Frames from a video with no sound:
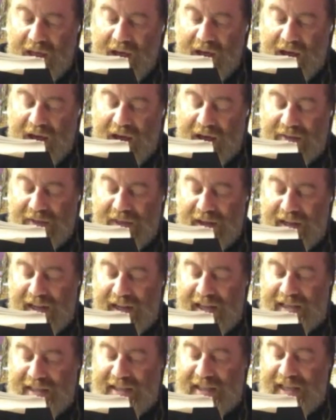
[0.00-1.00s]
At
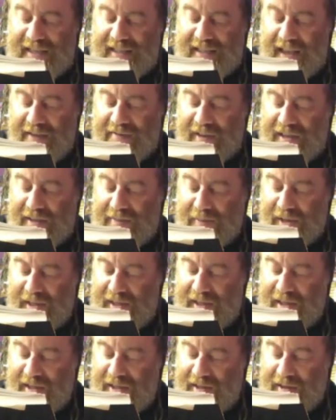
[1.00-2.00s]
least the 7
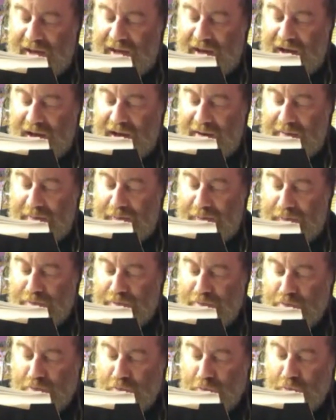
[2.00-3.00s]
species
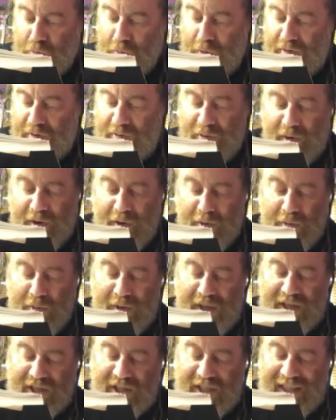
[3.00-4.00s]
for
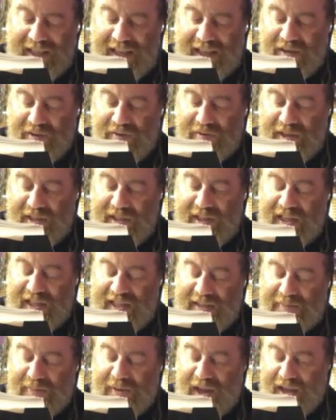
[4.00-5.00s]
which the land of Israel
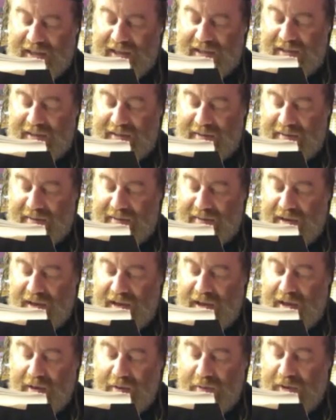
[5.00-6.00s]
is praised,
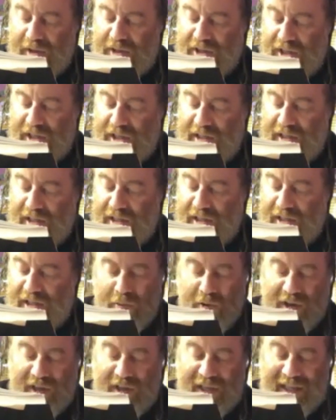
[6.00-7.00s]
which is
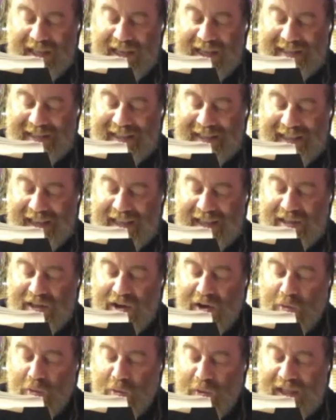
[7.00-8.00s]
worded as a land
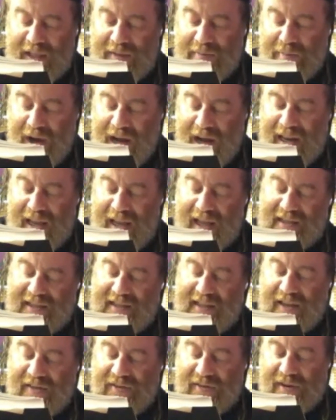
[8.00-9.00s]
of wheat, barley,
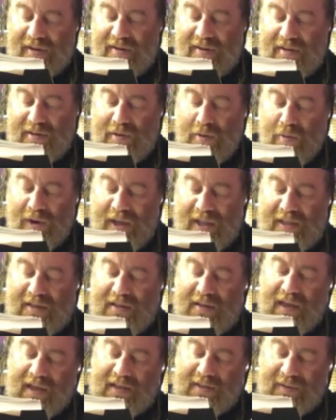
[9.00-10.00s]
etc. So wheat,
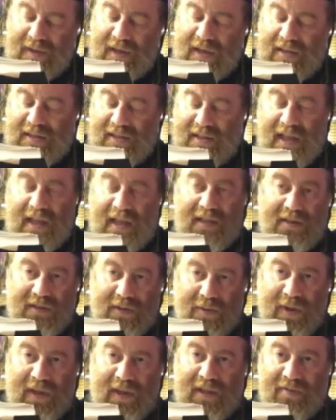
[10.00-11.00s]
as we understand,
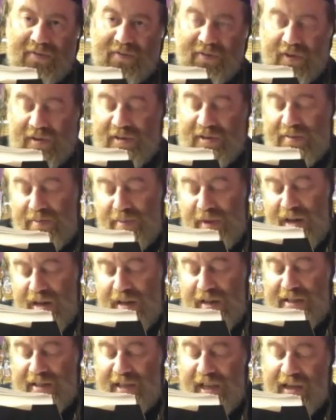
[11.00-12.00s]
so wheat first,
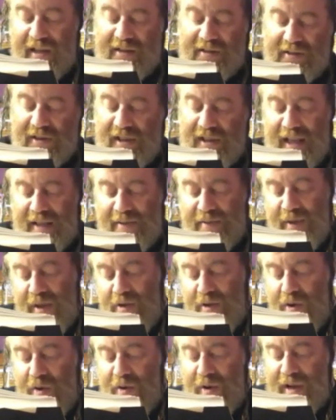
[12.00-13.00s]
barley second, and we
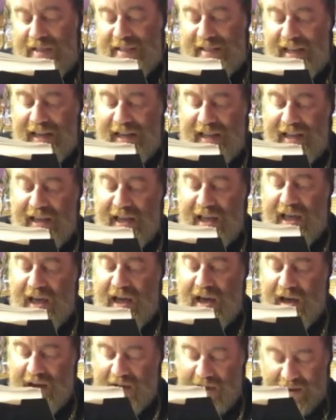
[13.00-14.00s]
go exactly
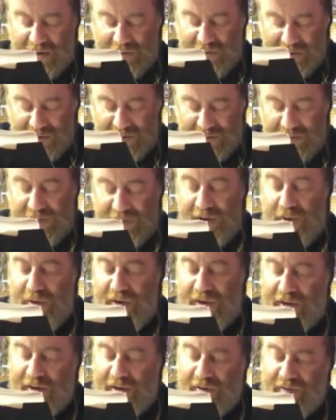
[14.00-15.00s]
according to the
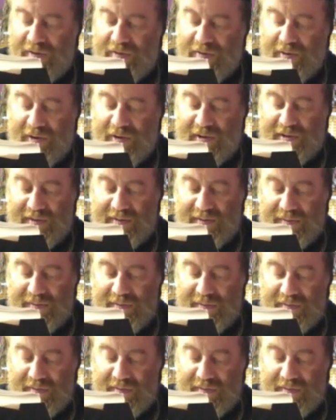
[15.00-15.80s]
order of the verse.